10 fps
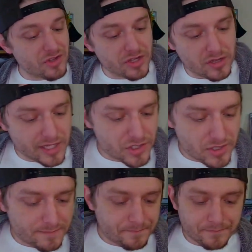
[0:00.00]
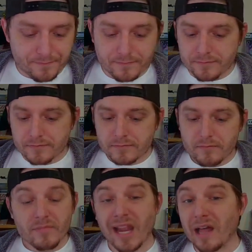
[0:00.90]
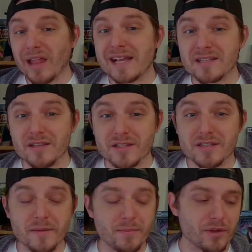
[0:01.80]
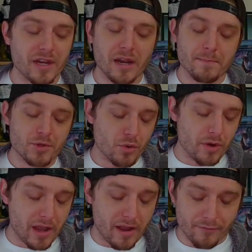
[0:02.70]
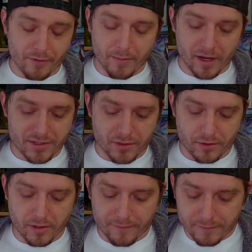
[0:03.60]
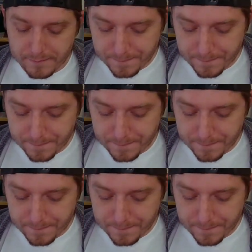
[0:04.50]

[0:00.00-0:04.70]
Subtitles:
to the collection. Now, lastly, this is a book that I'm sure everybody's heard of.